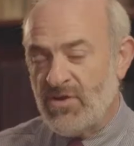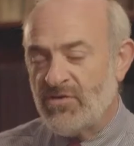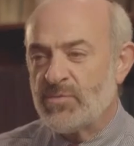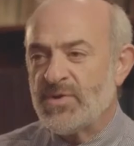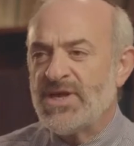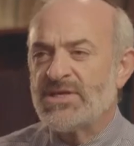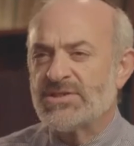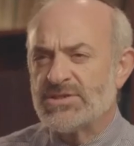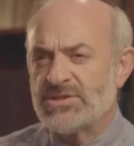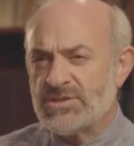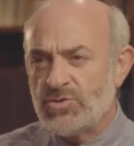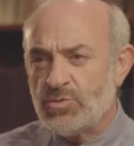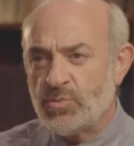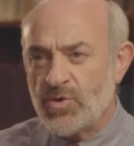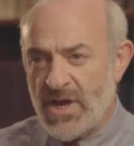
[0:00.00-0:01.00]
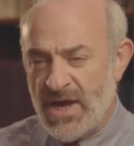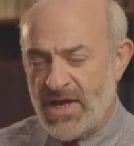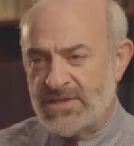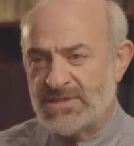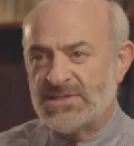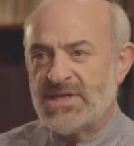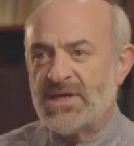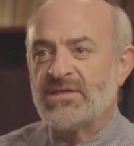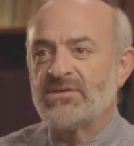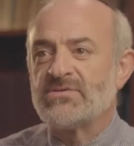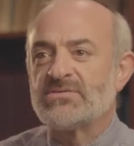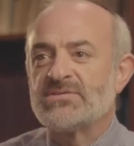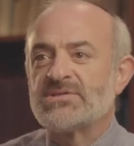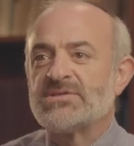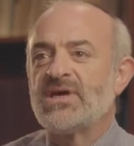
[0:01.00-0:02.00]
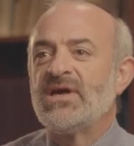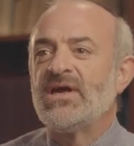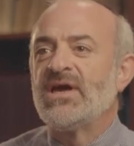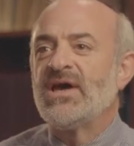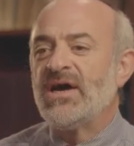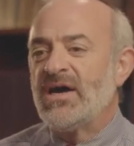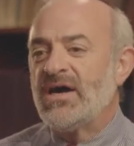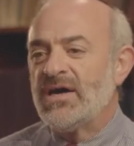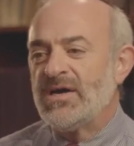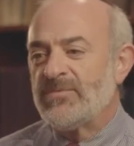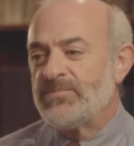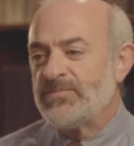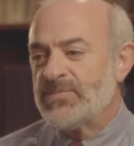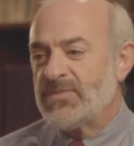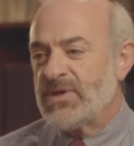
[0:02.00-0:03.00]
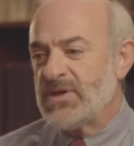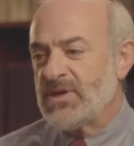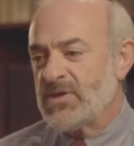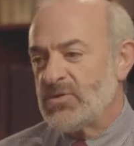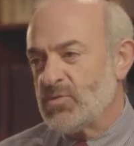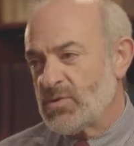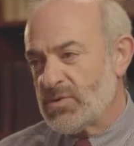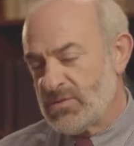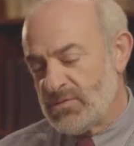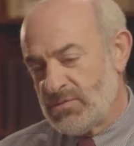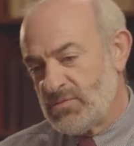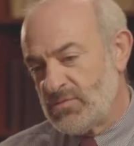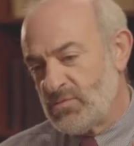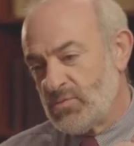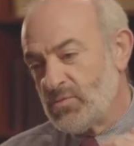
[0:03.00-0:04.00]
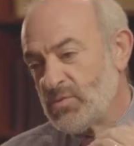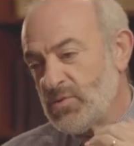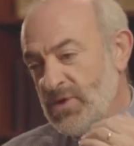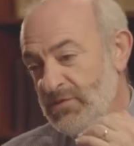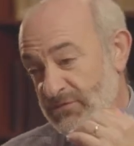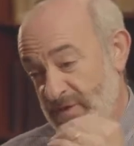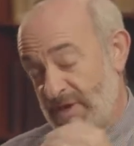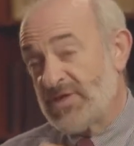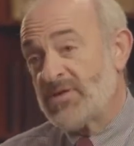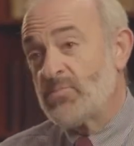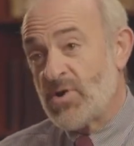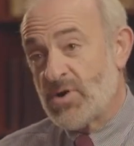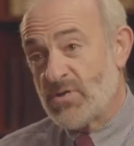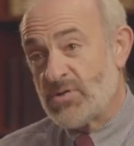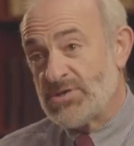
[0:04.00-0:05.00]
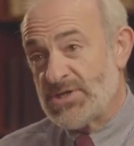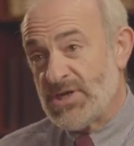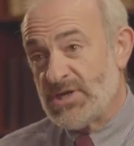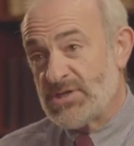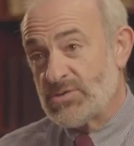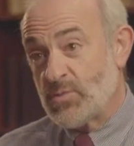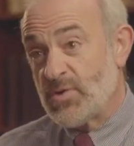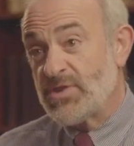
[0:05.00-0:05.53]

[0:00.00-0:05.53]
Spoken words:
government has super high standards in order to effect a marker change.